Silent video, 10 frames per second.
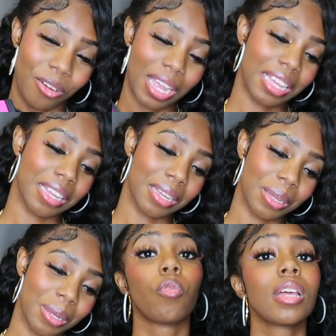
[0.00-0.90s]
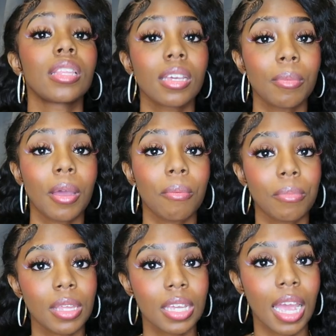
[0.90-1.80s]
Okay, one thing about
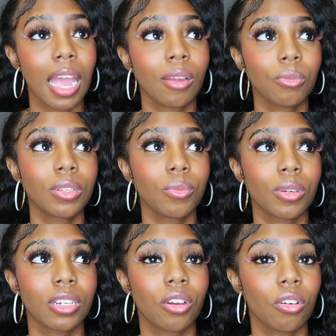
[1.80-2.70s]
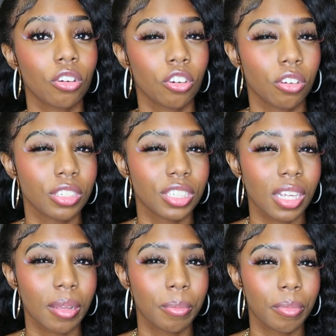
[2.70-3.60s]
me, I really want a Coca-Cola
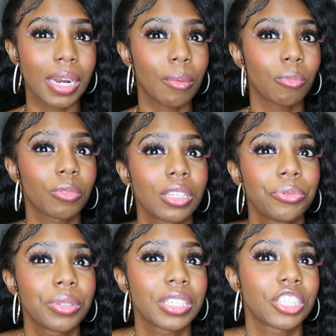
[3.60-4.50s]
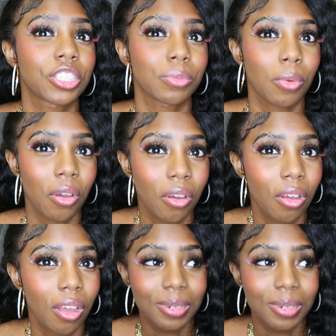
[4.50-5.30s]
shape, but I'm really, really small.